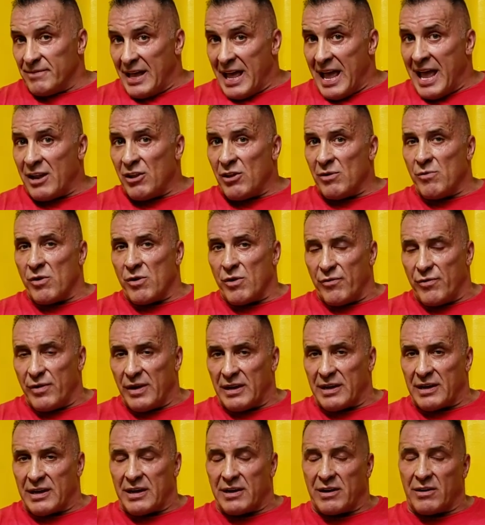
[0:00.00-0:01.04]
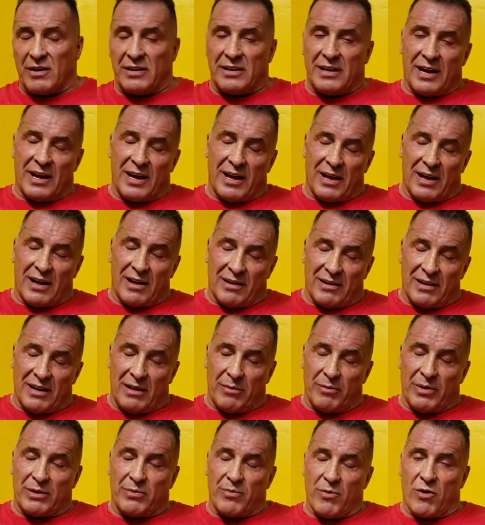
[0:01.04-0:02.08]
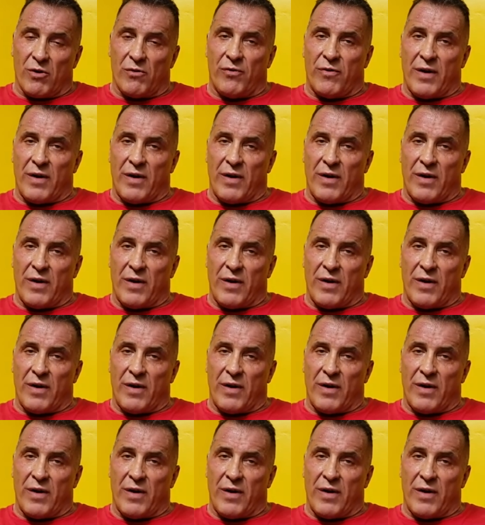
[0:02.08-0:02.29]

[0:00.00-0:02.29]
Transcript: endomorphic, they're a little bit more